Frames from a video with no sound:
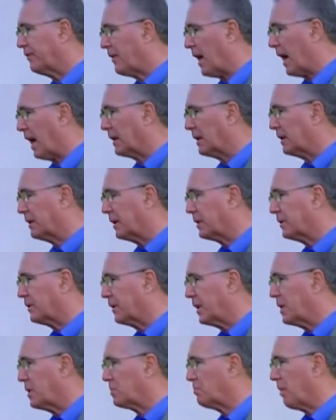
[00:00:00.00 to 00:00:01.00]
fact that
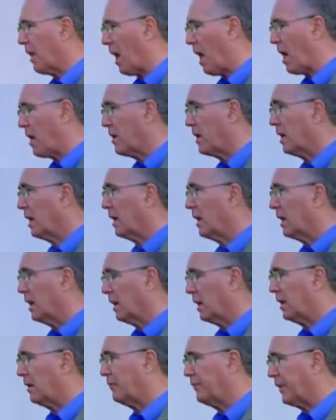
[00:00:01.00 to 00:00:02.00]
these men
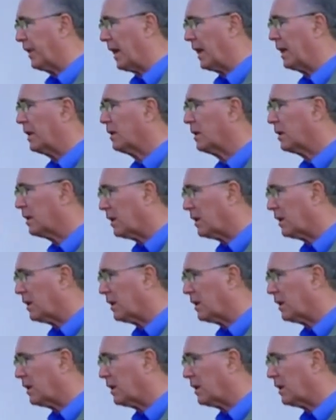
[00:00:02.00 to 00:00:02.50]
lived in